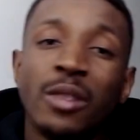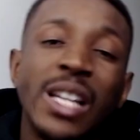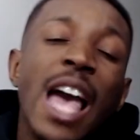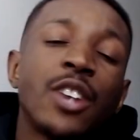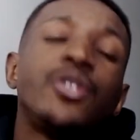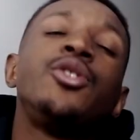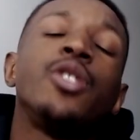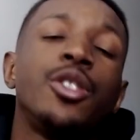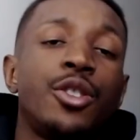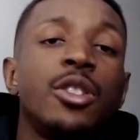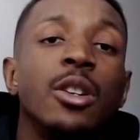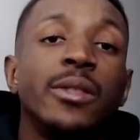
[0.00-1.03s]
to actually shut
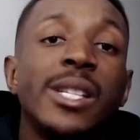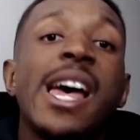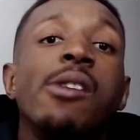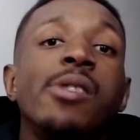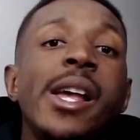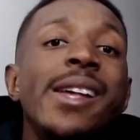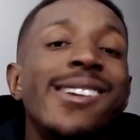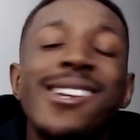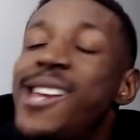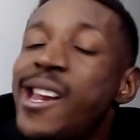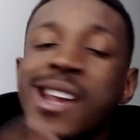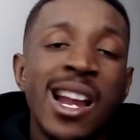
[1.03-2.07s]
yourself down.
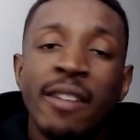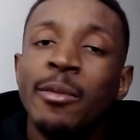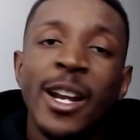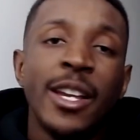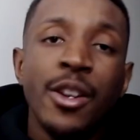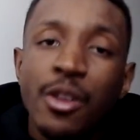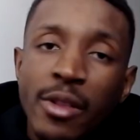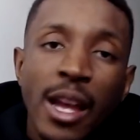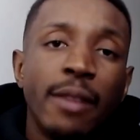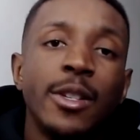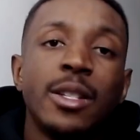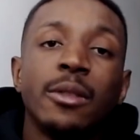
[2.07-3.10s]
And not everybody can do that
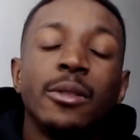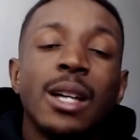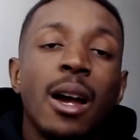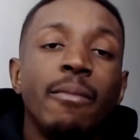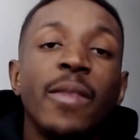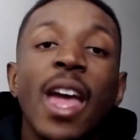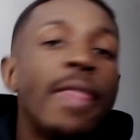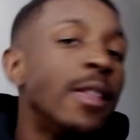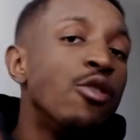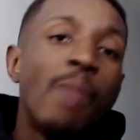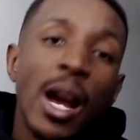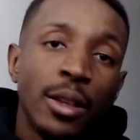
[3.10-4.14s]
every single time. And then
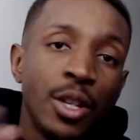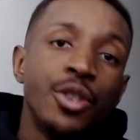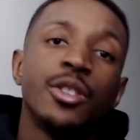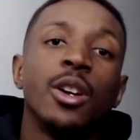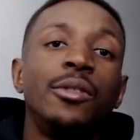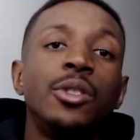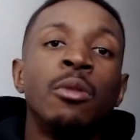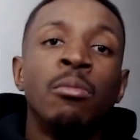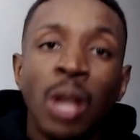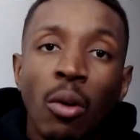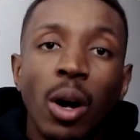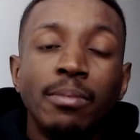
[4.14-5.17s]
you might lead yourself to a
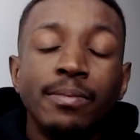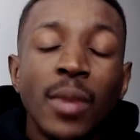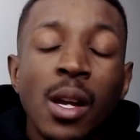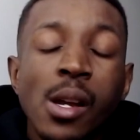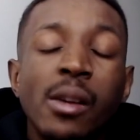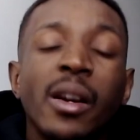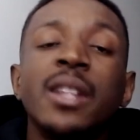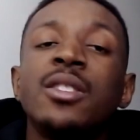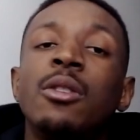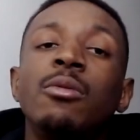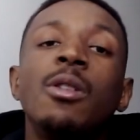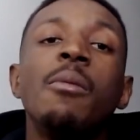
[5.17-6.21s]
blow up, right?
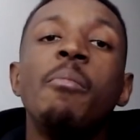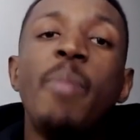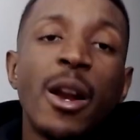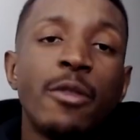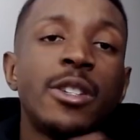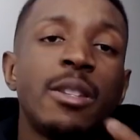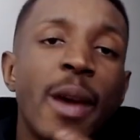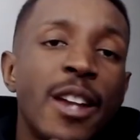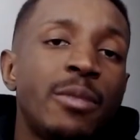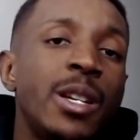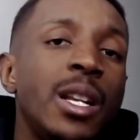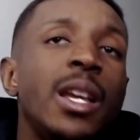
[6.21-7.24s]
So better risk
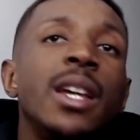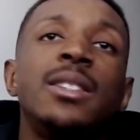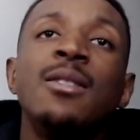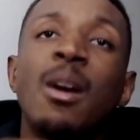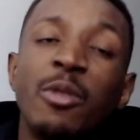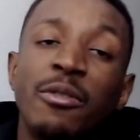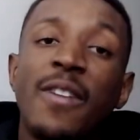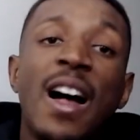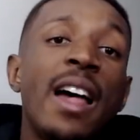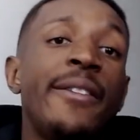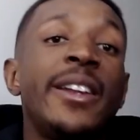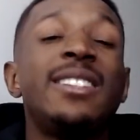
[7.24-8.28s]
management is number
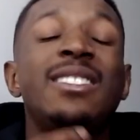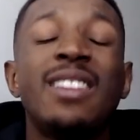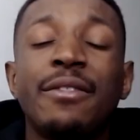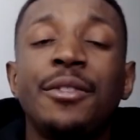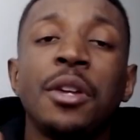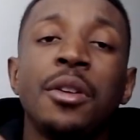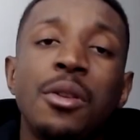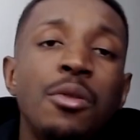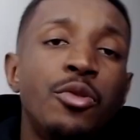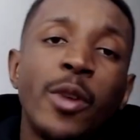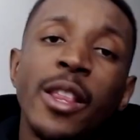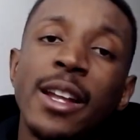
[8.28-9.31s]
5, and it's definitely a huge
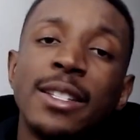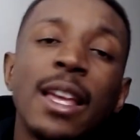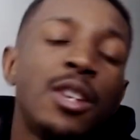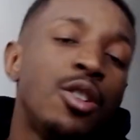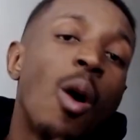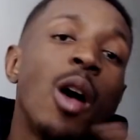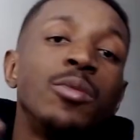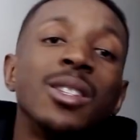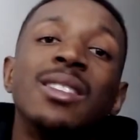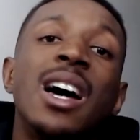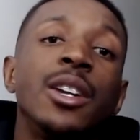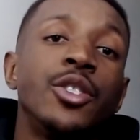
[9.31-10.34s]
way that's, helps a
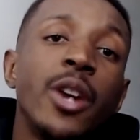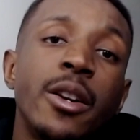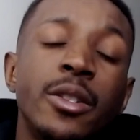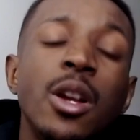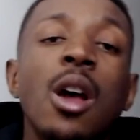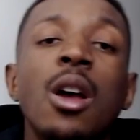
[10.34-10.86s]
lot of traders